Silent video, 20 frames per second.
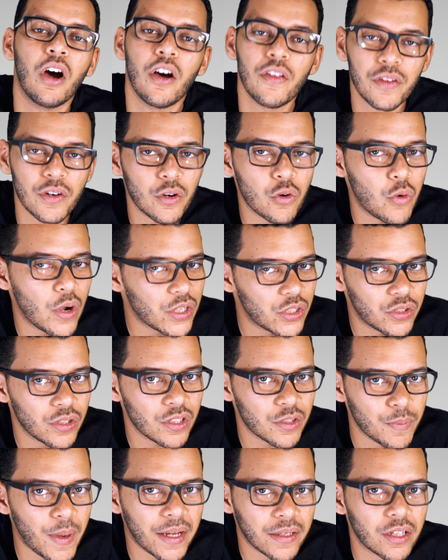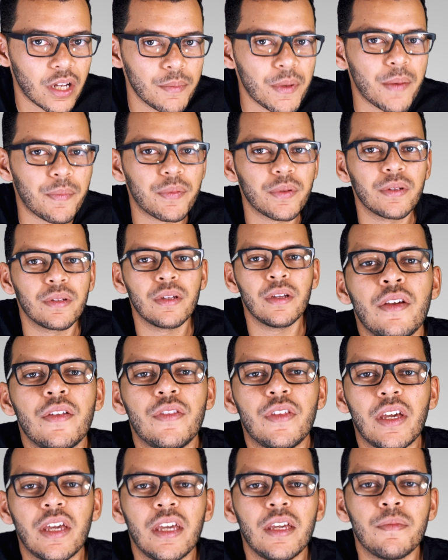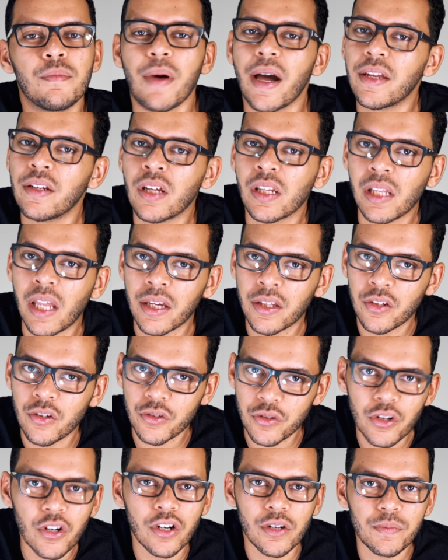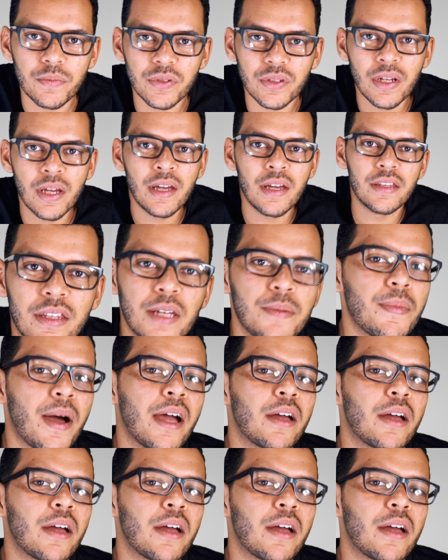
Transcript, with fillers: Other questions might come up. They might not like your terms. They